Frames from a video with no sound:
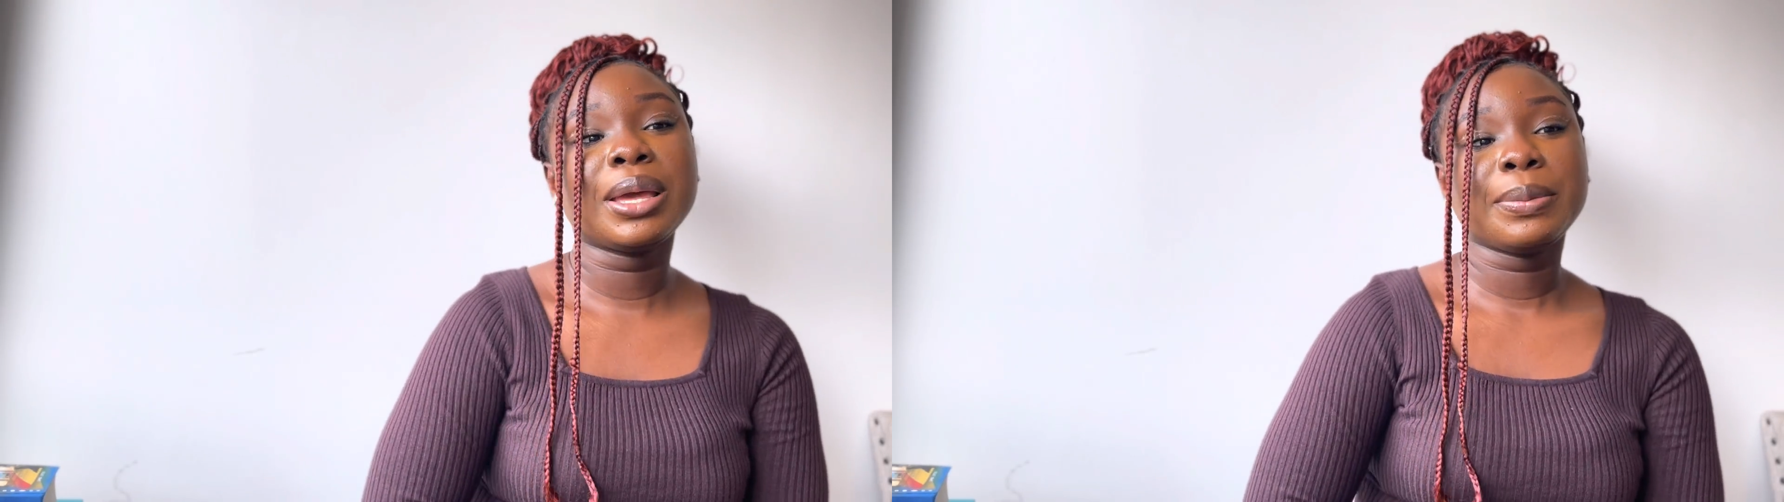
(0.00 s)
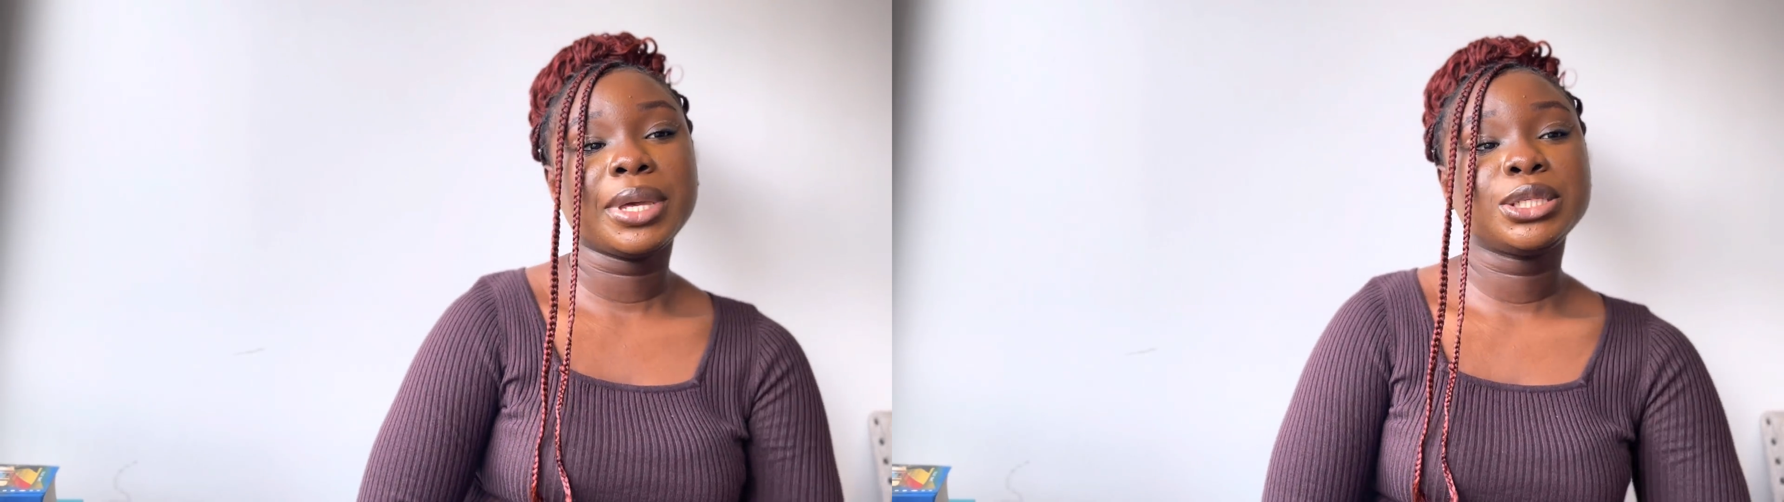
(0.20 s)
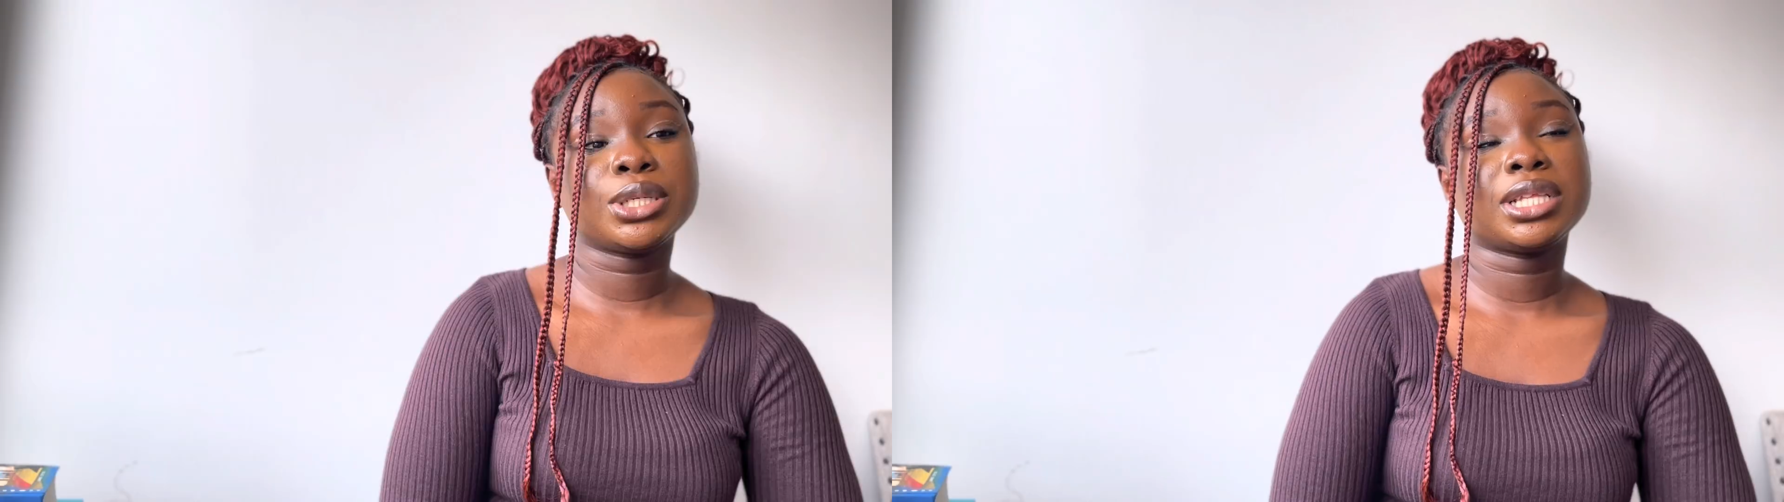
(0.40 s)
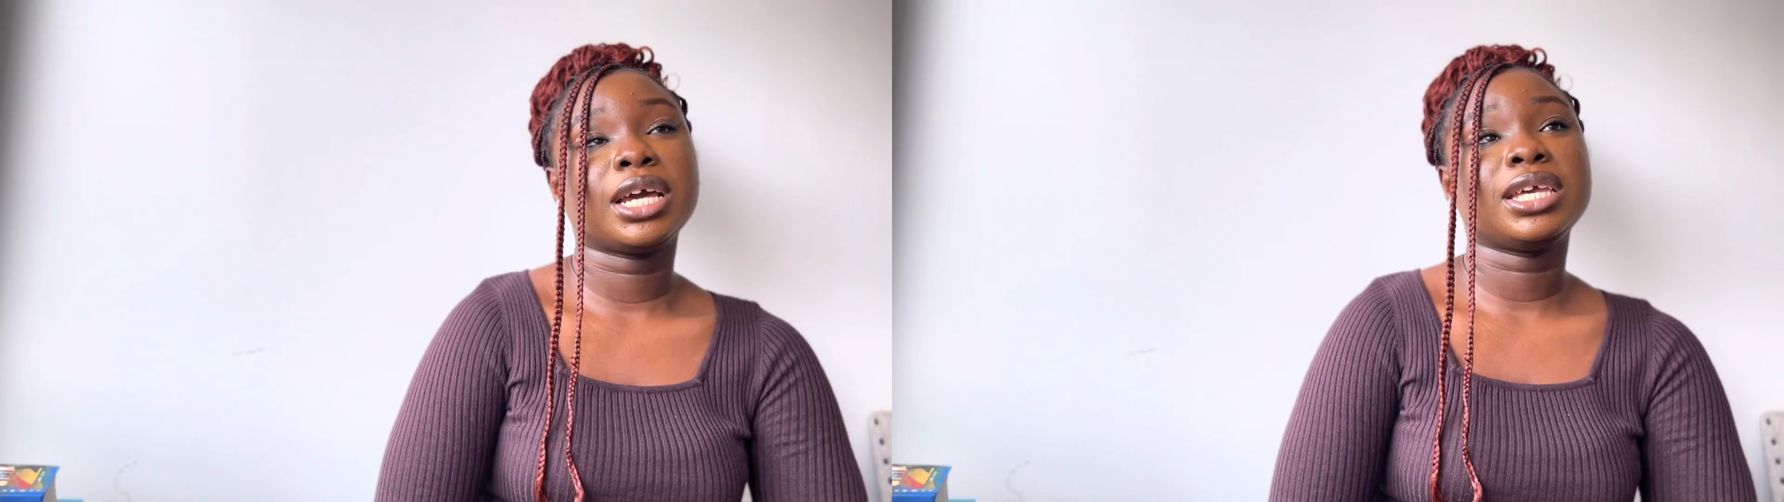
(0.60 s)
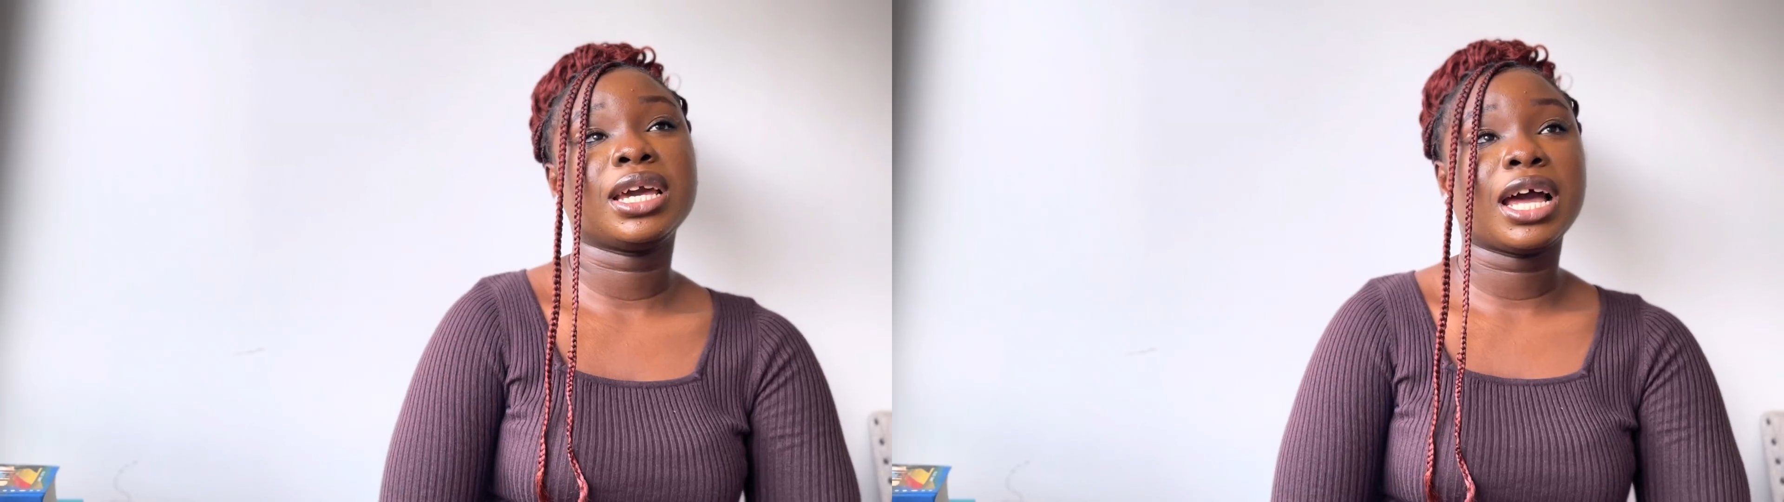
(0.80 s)
Make sure that
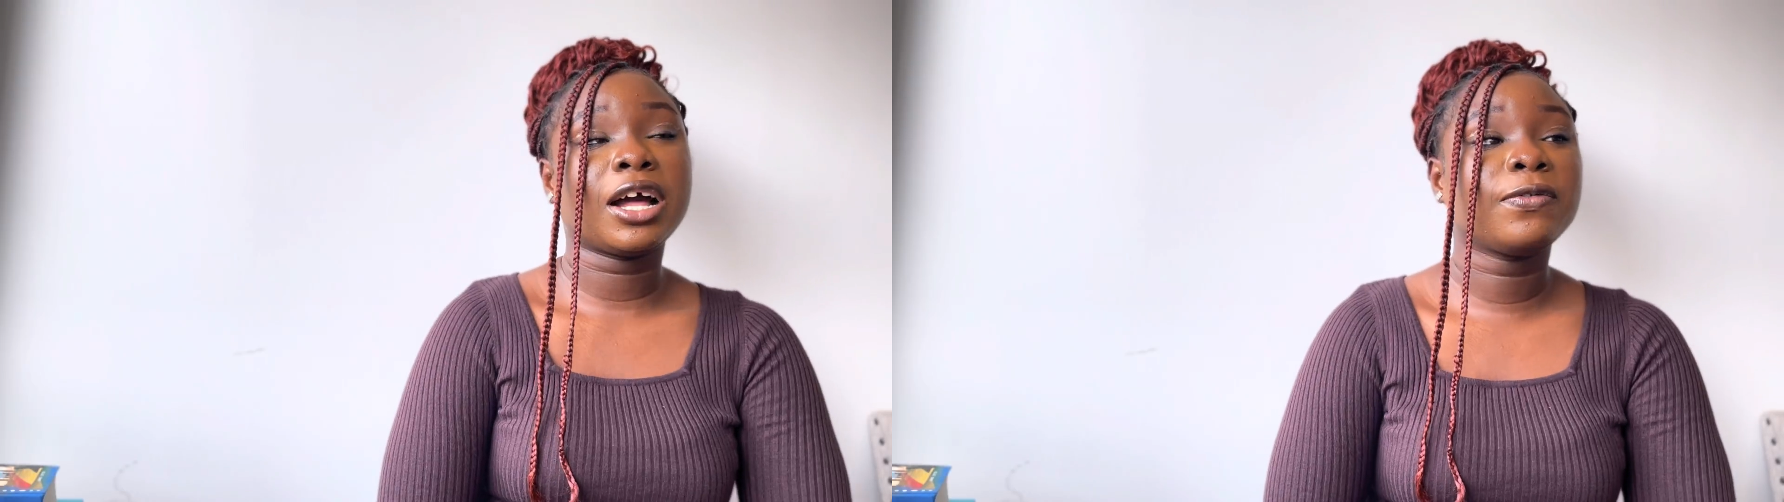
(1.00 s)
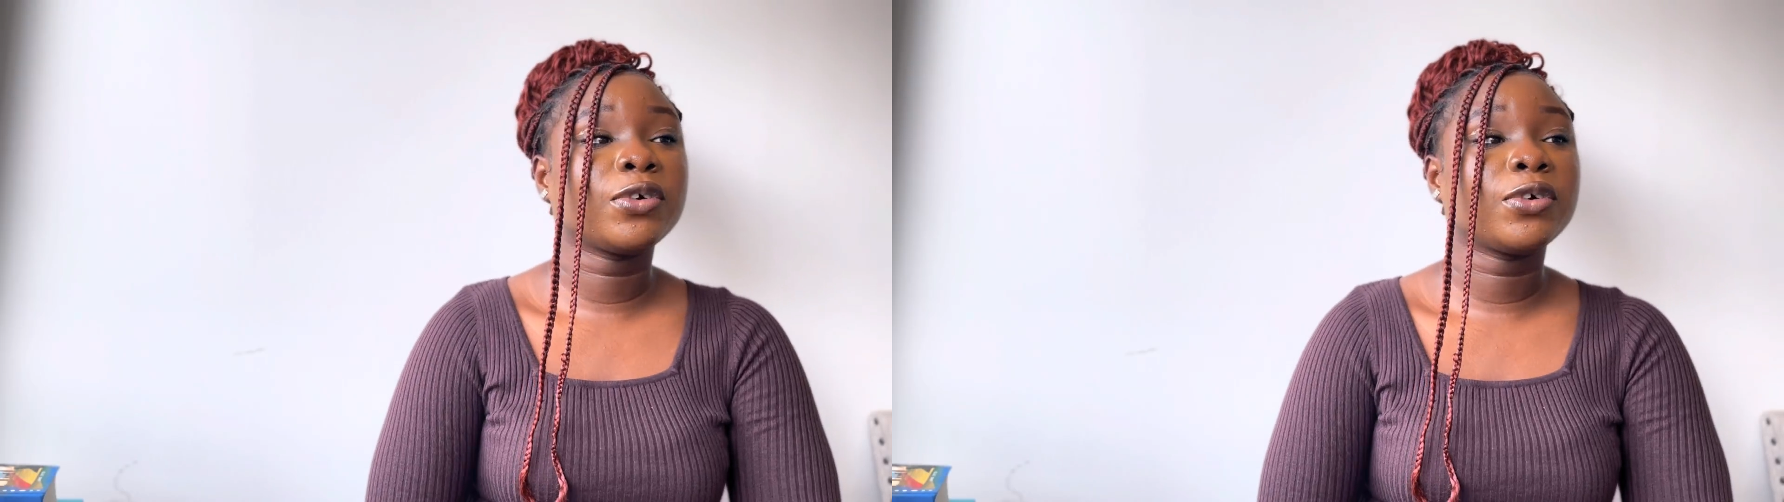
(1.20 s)
you have all